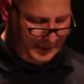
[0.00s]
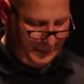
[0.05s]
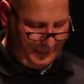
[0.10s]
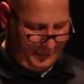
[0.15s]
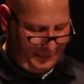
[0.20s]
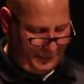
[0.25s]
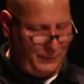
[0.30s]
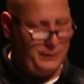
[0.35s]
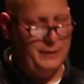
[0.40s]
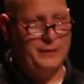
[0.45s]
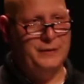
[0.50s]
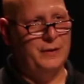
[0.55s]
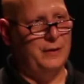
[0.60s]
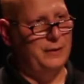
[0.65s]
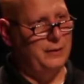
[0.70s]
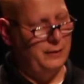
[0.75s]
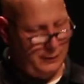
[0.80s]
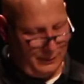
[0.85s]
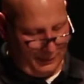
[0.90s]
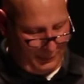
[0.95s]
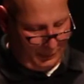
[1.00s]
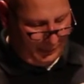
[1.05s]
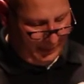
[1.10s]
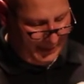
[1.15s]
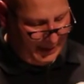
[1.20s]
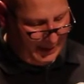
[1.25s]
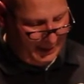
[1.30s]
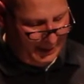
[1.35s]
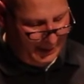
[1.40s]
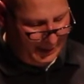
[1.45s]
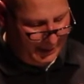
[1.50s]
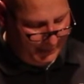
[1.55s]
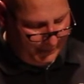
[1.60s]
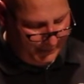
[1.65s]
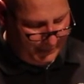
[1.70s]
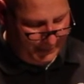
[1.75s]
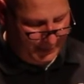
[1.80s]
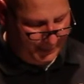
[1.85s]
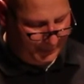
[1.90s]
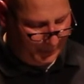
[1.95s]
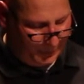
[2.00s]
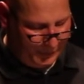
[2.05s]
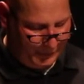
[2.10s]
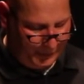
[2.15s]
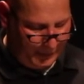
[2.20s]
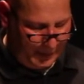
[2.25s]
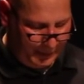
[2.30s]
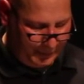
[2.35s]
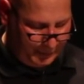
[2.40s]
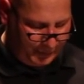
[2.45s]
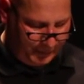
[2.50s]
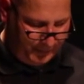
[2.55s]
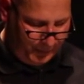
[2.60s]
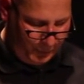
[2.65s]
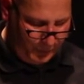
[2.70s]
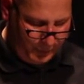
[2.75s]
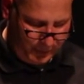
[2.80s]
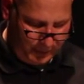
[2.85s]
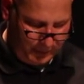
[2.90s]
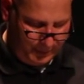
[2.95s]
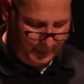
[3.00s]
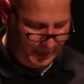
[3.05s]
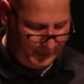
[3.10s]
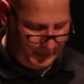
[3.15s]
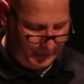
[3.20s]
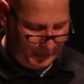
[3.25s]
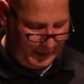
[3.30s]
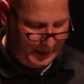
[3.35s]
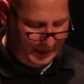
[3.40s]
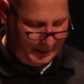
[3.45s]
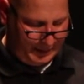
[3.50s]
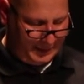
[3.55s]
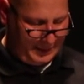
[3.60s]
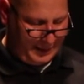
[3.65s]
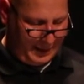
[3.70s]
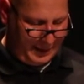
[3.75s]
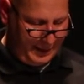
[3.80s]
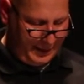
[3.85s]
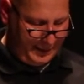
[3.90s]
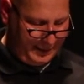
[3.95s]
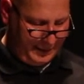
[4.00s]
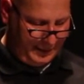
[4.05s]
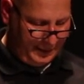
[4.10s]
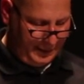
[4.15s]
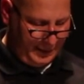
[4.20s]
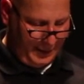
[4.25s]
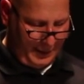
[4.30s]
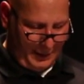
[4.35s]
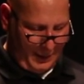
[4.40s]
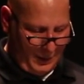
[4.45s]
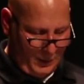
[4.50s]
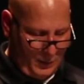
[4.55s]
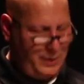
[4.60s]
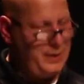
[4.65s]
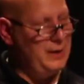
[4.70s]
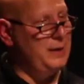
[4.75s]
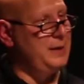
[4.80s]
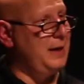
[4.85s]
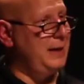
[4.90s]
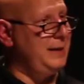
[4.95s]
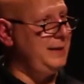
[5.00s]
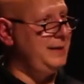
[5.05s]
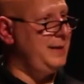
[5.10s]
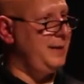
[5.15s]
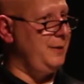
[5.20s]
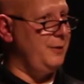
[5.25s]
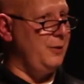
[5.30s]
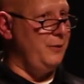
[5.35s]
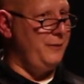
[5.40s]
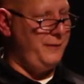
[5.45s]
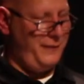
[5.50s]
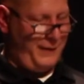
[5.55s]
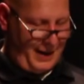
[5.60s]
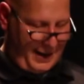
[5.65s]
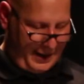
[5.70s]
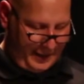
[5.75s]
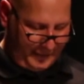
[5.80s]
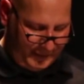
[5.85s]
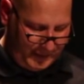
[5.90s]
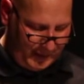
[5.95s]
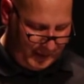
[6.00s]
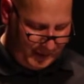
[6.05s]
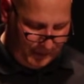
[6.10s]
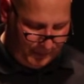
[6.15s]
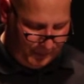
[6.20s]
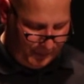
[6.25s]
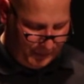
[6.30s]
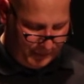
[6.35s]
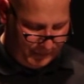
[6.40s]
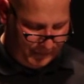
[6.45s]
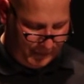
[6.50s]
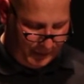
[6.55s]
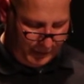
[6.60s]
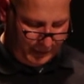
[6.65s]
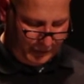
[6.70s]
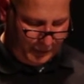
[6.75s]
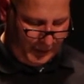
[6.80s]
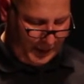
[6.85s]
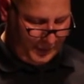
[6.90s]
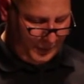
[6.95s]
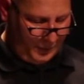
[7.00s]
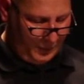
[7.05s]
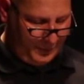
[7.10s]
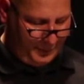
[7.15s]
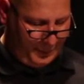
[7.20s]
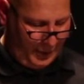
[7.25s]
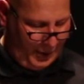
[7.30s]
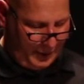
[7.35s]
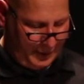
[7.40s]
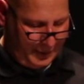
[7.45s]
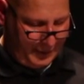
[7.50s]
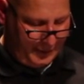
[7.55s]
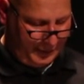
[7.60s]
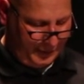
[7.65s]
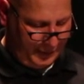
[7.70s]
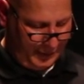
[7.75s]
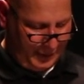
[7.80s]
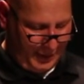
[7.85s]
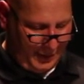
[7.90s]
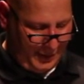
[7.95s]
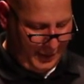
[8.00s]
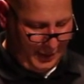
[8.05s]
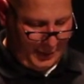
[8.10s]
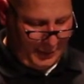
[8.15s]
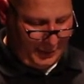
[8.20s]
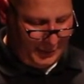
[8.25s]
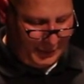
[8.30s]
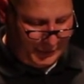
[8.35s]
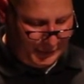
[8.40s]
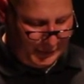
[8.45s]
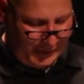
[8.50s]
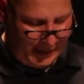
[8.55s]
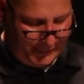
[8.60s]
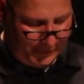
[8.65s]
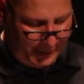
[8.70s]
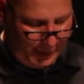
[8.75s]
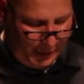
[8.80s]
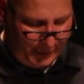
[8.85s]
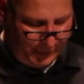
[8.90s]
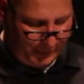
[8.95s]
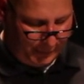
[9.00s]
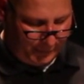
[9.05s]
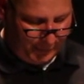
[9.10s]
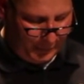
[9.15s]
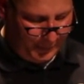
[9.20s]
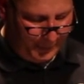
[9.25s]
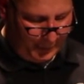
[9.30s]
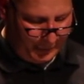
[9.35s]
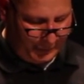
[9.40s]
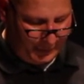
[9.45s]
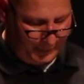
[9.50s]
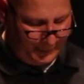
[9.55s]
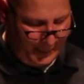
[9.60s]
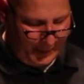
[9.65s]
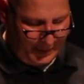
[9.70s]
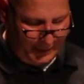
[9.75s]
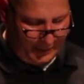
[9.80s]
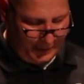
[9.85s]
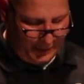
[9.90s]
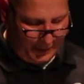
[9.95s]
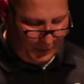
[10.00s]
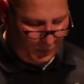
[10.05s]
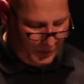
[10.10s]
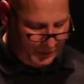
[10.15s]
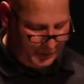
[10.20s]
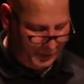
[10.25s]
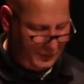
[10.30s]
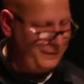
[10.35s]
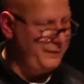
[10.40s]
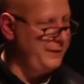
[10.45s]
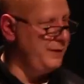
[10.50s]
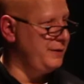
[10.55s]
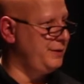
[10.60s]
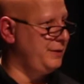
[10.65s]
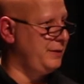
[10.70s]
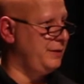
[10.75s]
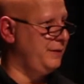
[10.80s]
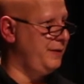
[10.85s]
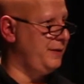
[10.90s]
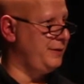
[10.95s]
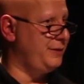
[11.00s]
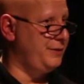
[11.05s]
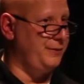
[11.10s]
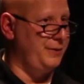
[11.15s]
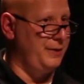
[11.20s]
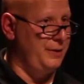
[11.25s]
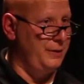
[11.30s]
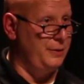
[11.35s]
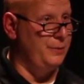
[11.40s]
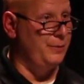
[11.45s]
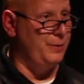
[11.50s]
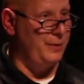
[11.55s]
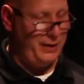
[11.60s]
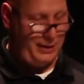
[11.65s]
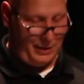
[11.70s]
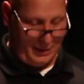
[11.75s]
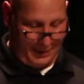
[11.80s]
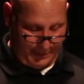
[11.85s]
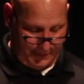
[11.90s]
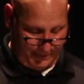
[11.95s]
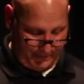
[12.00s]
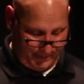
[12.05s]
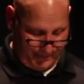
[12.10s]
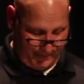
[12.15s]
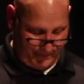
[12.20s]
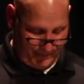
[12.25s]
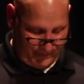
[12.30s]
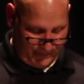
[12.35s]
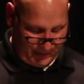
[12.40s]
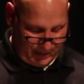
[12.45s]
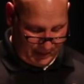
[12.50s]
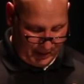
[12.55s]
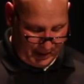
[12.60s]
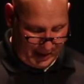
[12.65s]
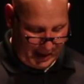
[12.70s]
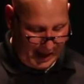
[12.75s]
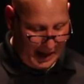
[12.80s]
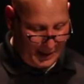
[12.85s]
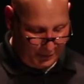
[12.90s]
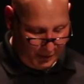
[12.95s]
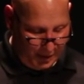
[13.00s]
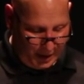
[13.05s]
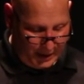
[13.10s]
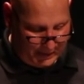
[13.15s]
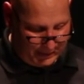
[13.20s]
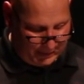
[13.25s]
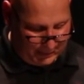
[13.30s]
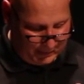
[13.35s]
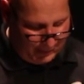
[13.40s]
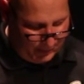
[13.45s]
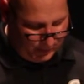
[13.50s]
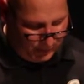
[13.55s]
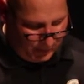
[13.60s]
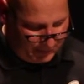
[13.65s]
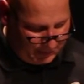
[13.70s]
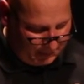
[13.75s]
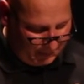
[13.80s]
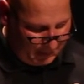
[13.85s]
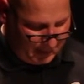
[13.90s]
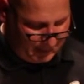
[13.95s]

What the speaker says: influence on the liberal media that is portraying the sport much like the days when in 1905 Teddy Roosevelt tried to abolish or save college football, depending on which revision of history you read. Ironically, once the